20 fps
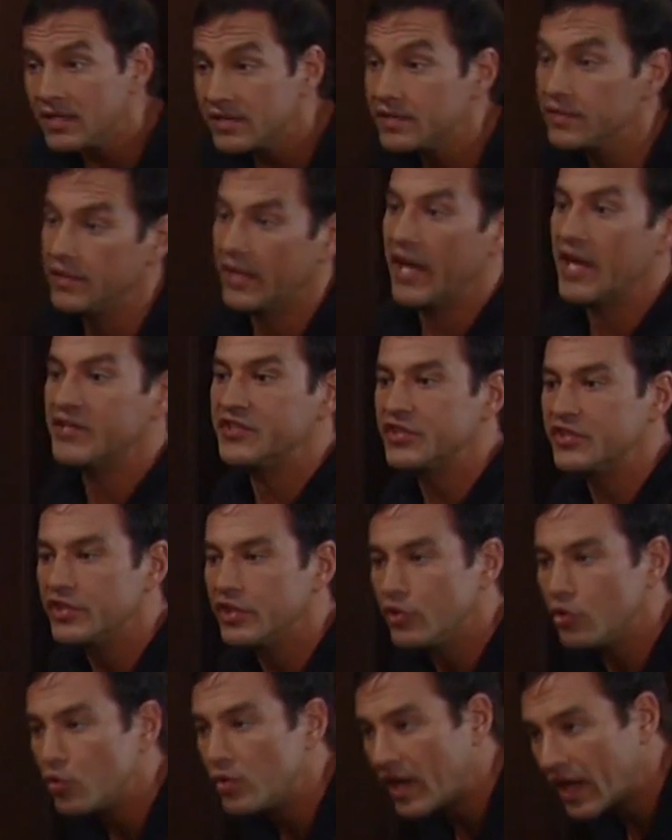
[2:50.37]
it. Yes, yes,
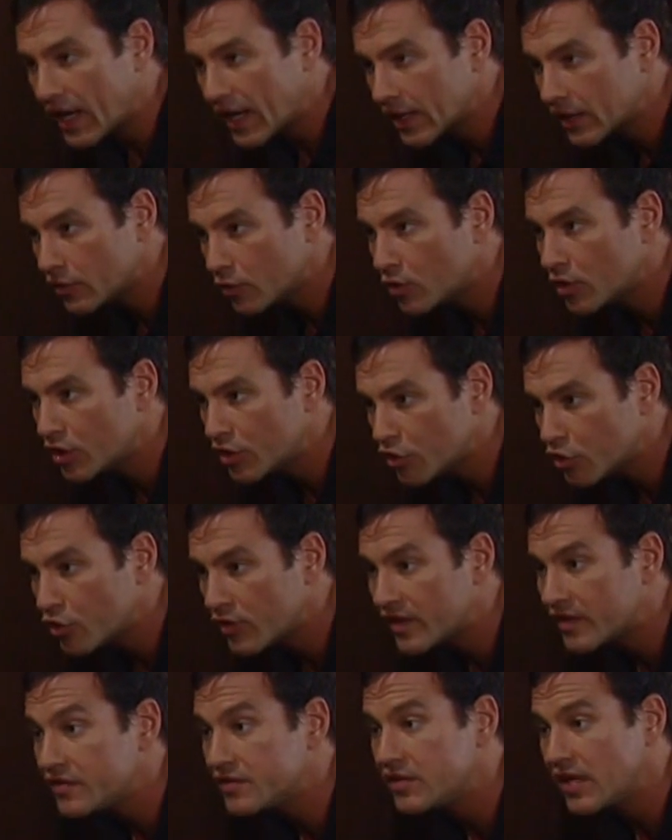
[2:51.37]
you can. You I can
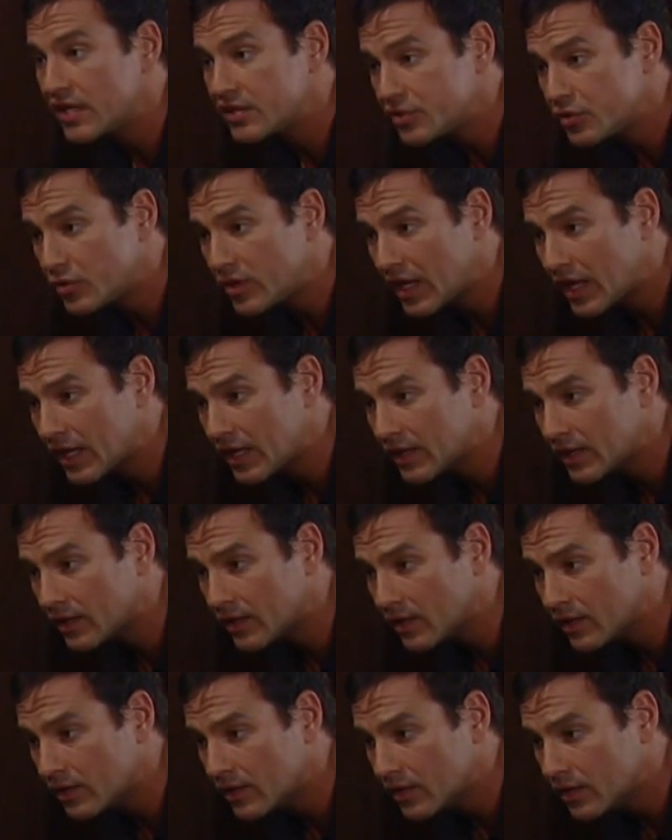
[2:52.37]
do this. Yes, you can.
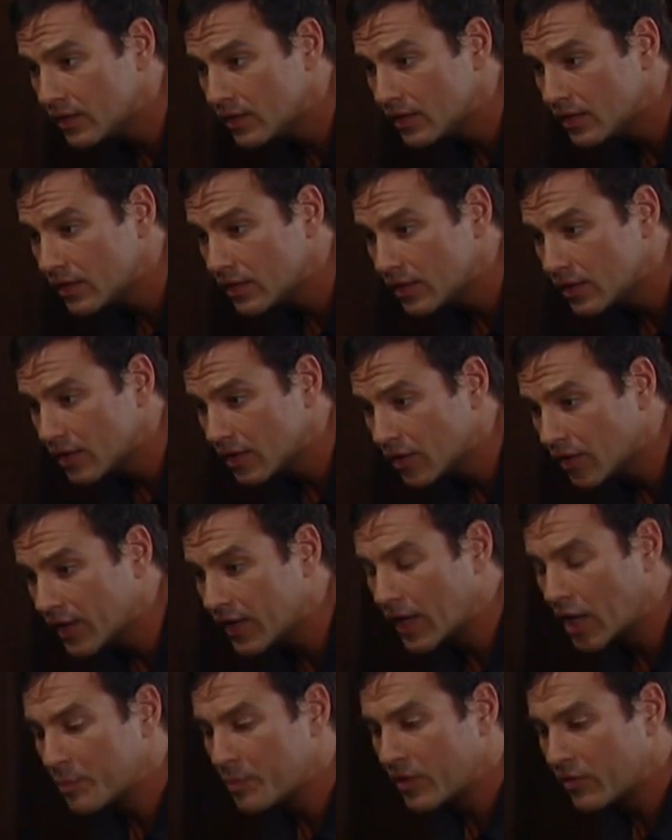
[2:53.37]

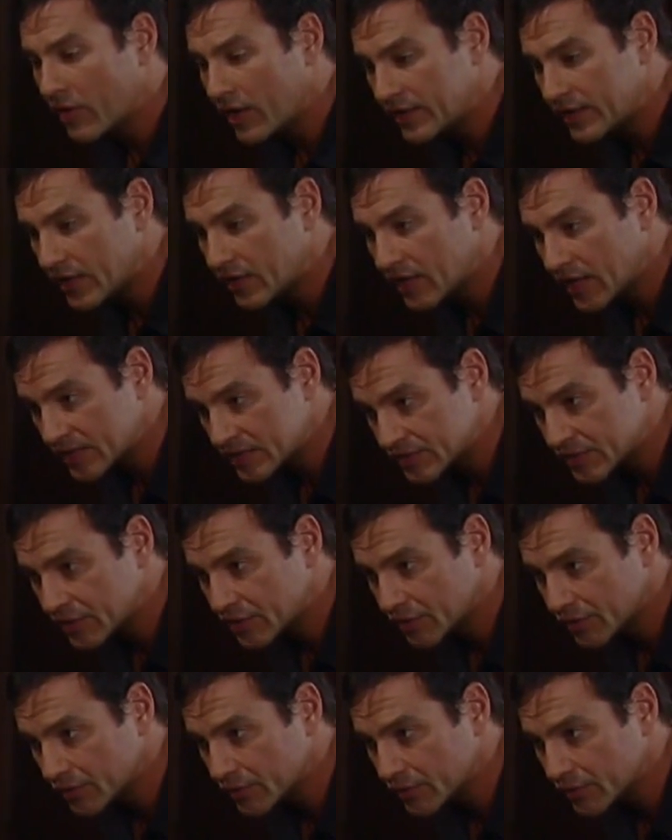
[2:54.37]
Right, I'll be right there next to